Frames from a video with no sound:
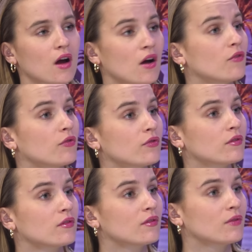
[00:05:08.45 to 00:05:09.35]
of
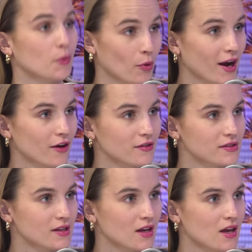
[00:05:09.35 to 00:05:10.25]
the
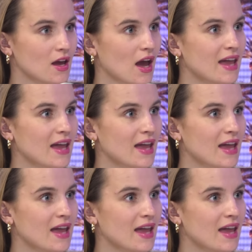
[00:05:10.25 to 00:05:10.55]
prayers. Mm-hmm.